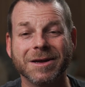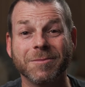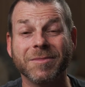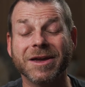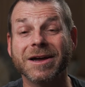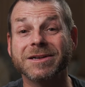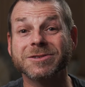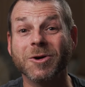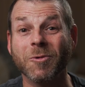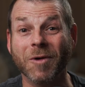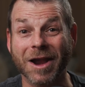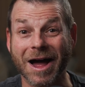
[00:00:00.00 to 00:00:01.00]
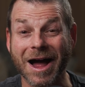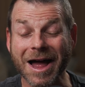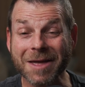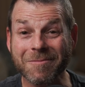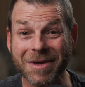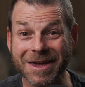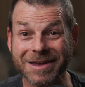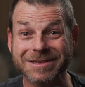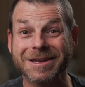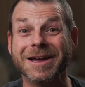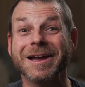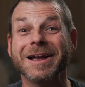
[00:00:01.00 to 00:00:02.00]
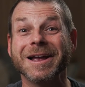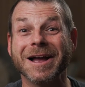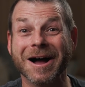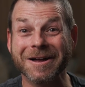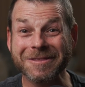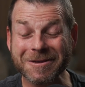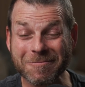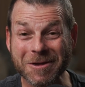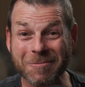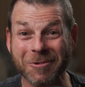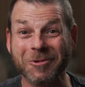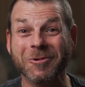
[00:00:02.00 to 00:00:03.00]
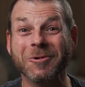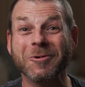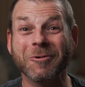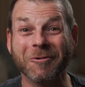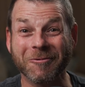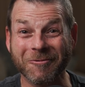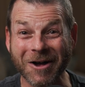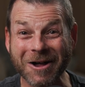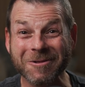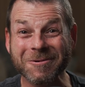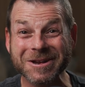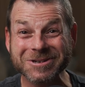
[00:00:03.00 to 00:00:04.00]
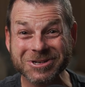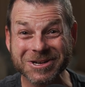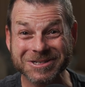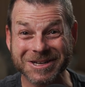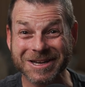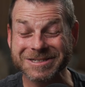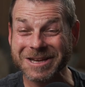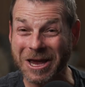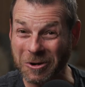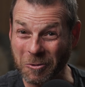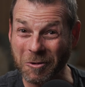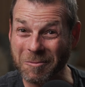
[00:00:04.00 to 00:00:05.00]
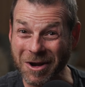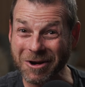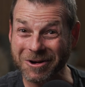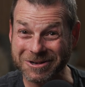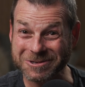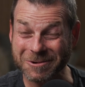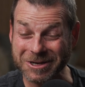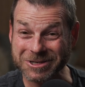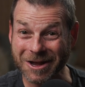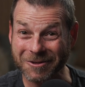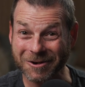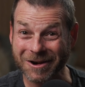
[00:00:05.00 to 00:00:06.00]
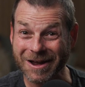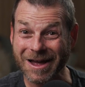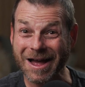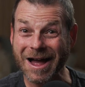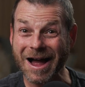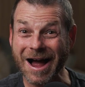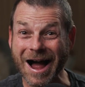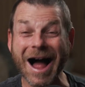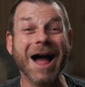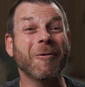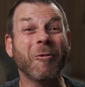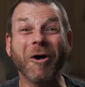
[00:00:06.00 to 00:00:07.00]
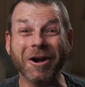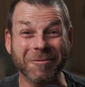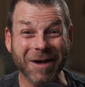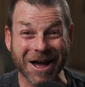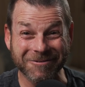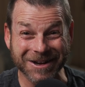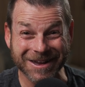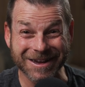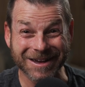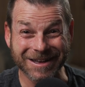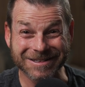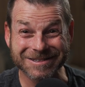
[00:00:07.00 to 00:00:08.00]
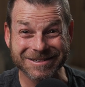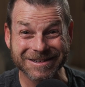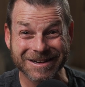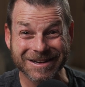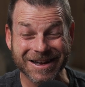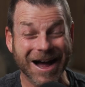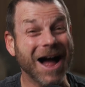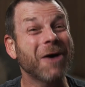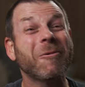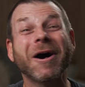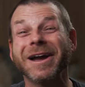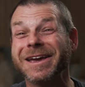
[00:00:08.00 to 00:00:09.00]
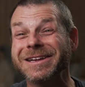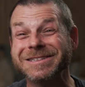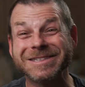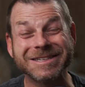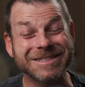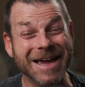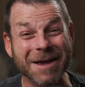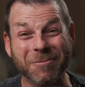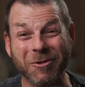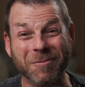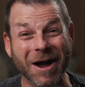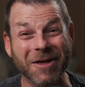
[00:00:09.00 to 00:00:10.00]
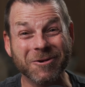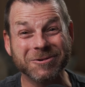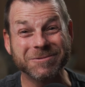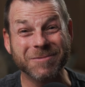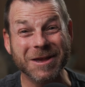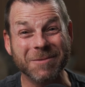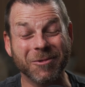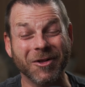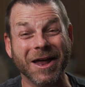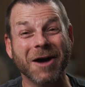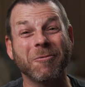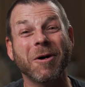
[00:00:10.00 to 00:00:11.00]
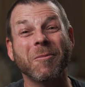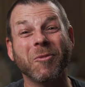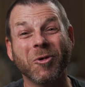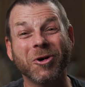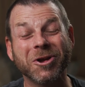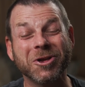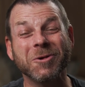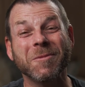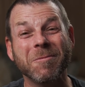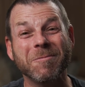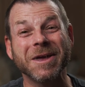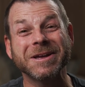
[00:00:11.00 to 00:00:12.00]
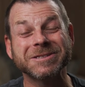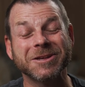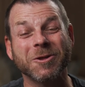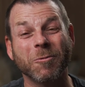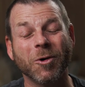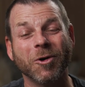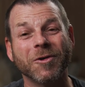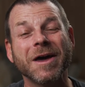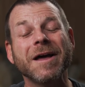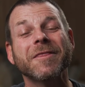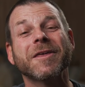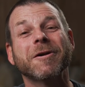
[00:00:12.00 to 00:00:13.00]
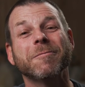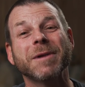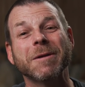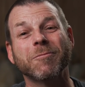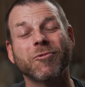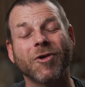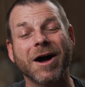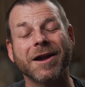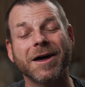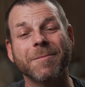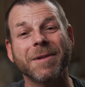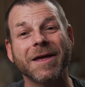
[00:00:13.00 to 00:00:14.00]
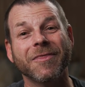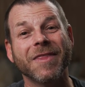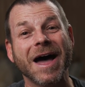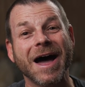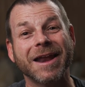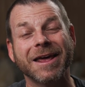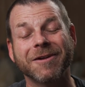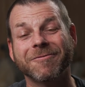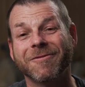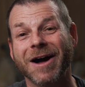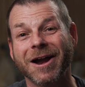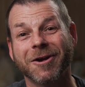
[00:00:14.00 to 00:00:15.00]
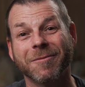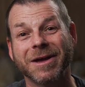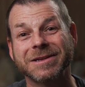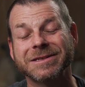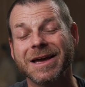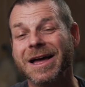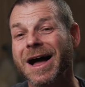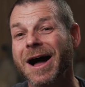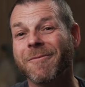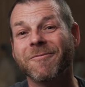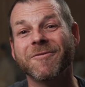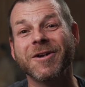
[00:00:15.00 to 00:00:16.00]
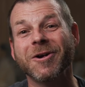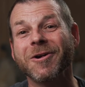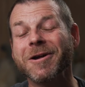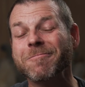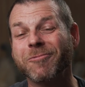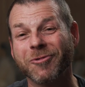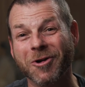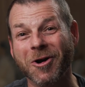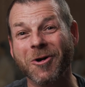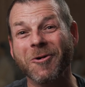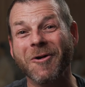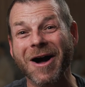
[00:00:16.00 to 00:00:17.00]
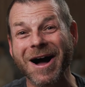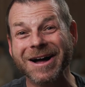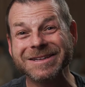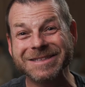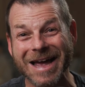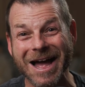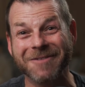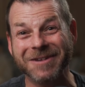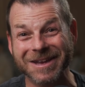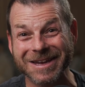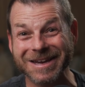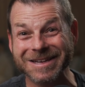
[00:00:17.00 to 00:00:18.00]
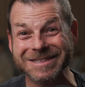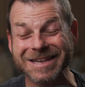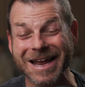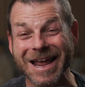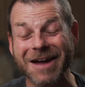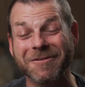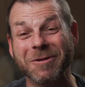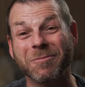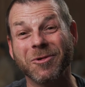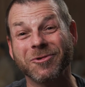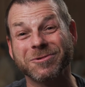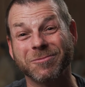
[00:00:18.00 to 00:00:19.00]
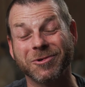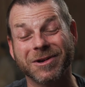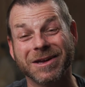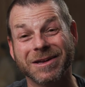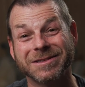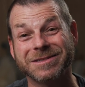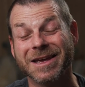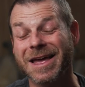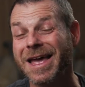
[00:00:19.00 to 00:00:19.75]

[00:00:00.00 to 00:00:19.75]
Because when I meet godly people who are following Jesus and who are married to each other, I want them having kids. I want kids discipled by those people, and I want more human beings in the world that are being brought up in that environment. I'm very pro us having kids and having multiple kids.